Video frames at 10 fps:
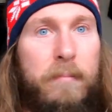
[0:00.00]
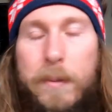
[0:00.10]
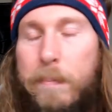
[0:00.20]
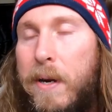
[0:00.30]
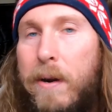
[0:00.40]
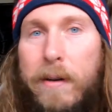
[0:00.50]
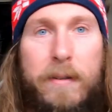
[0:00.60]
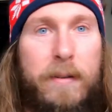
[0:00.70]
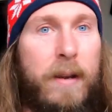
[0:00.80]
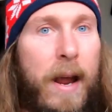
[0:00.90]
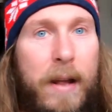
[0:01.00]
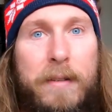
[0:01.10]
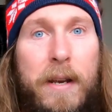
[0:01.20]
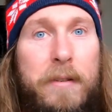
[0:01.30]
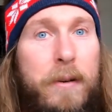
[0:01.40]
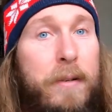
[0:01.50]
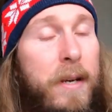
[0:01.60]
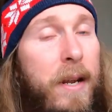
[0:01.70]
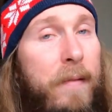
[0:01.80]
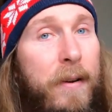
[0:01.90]
spirits, ancestors,
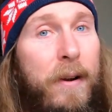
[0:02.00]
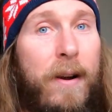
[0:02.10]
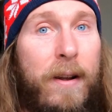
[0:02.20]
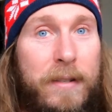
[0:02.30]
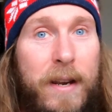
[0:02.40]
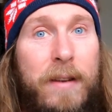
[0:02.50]
and even gods,